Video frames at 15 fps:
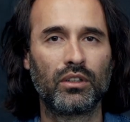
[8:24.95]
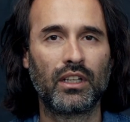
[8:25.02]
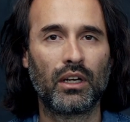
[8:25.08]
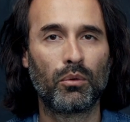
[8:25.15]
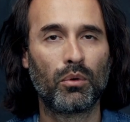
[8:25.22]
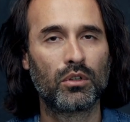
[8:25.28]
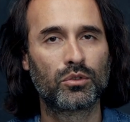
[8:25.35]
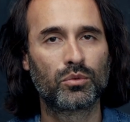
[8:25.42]
That
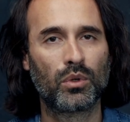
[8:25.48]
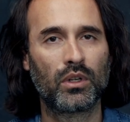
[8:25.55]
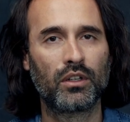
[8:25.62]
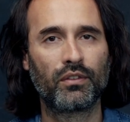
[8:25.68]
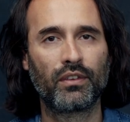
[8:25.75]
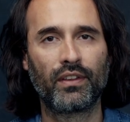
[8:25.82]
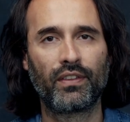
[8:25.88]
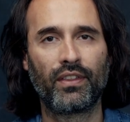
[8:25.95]
was one
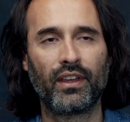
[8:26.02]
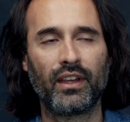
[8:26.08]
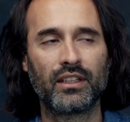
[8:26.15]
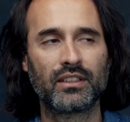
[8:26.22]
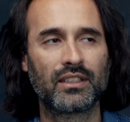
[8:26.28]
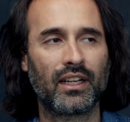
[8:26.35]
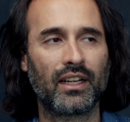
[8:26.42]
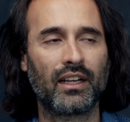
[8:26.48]
of the
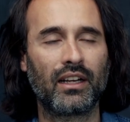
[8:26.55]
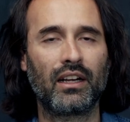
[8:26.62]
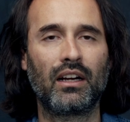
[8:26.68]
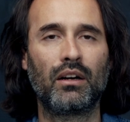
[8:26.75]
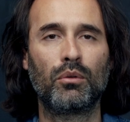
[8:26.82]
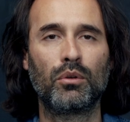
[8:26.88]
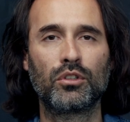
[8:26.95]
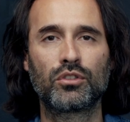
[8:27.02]
things that I,
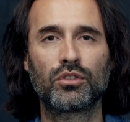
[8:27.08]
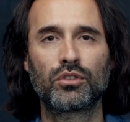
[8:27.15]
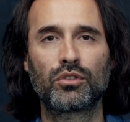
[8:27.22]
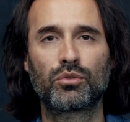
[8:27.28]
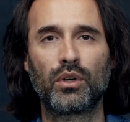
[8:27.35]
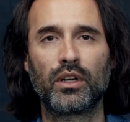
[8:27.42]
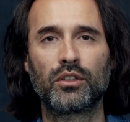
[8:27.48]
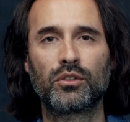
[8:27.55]
I was
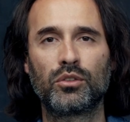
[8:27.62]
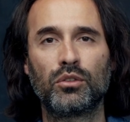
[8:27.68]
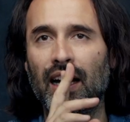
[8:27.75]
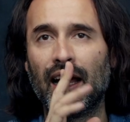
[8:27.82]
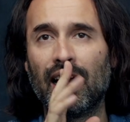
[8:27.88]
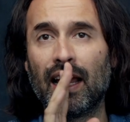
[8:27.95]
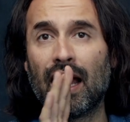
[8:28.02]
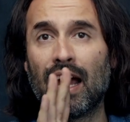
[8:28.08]
trying to do.
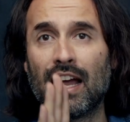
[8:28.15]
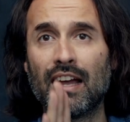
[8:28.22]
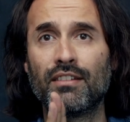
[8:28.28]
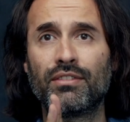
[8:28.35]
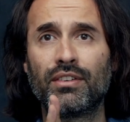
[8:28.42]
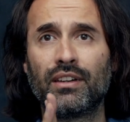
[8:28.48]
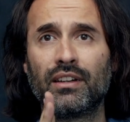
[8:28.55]
I have